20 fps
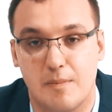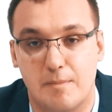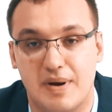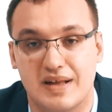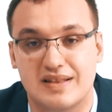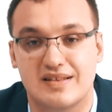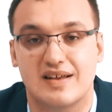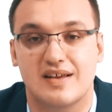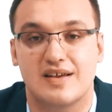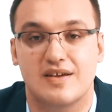
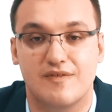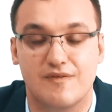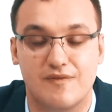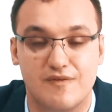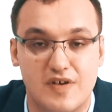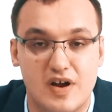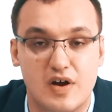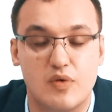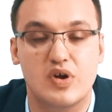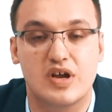but
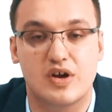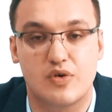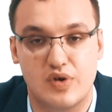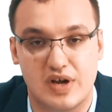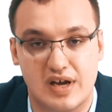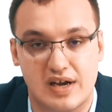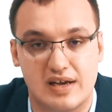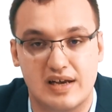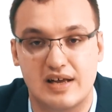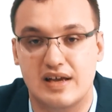very
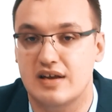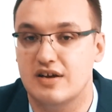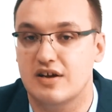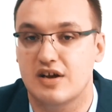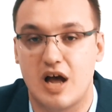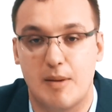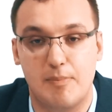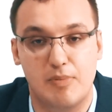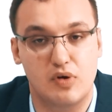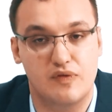quickly, in a
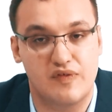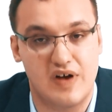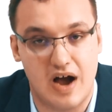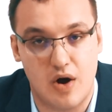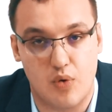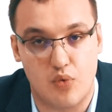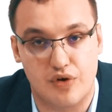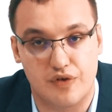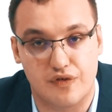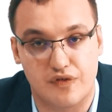couple of
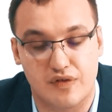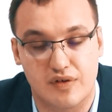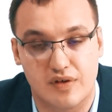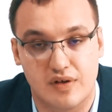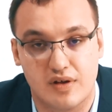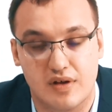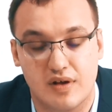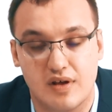hours,